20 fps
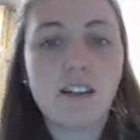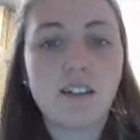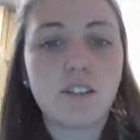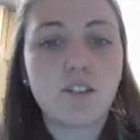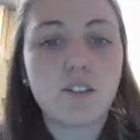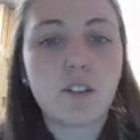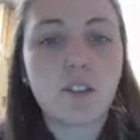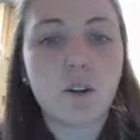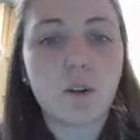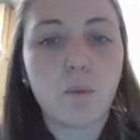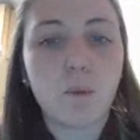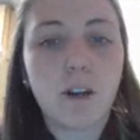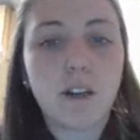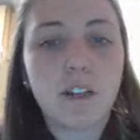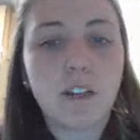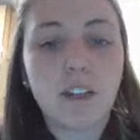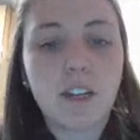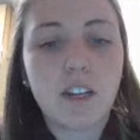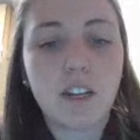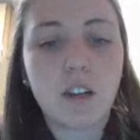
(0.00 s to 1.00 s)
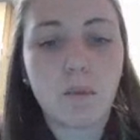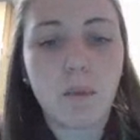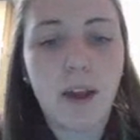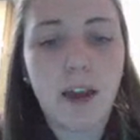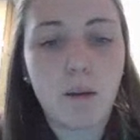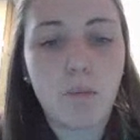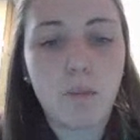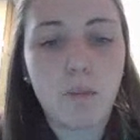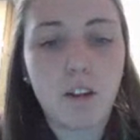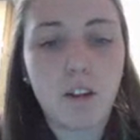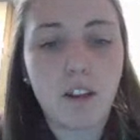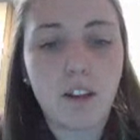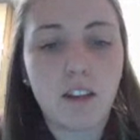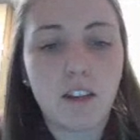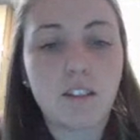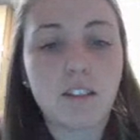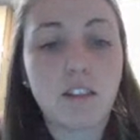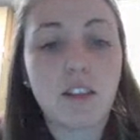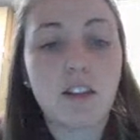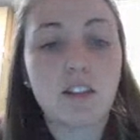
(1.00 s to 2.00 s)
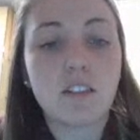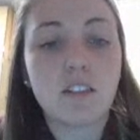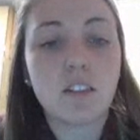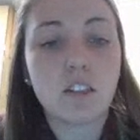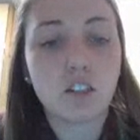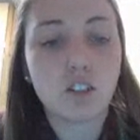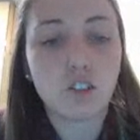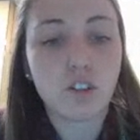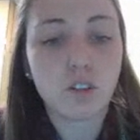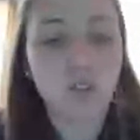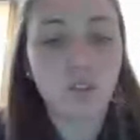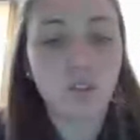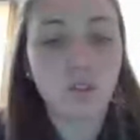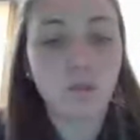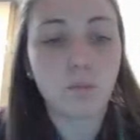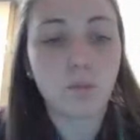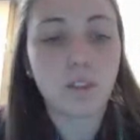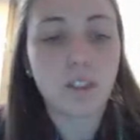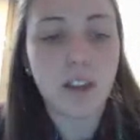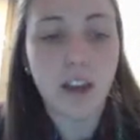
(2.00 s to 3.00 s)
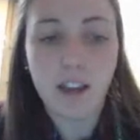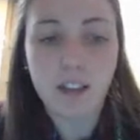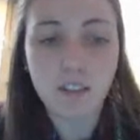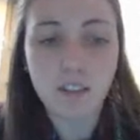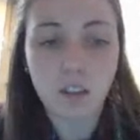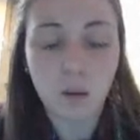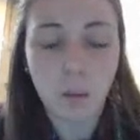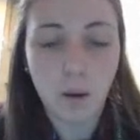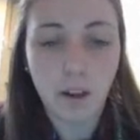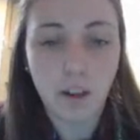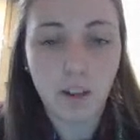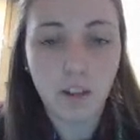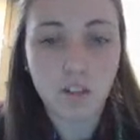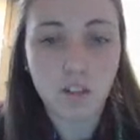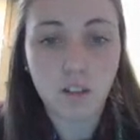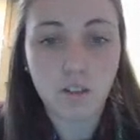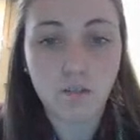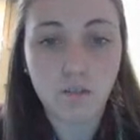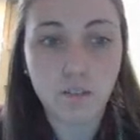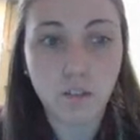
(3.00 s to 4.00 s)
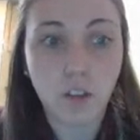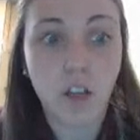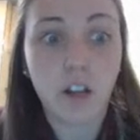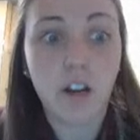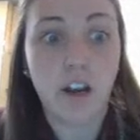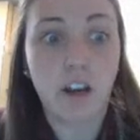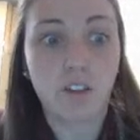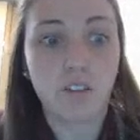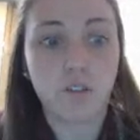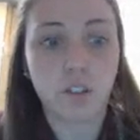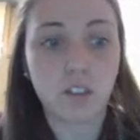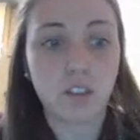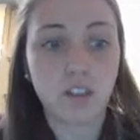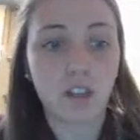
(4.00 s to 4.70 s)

And so what can end up happening is additional potassium ions can flood out of the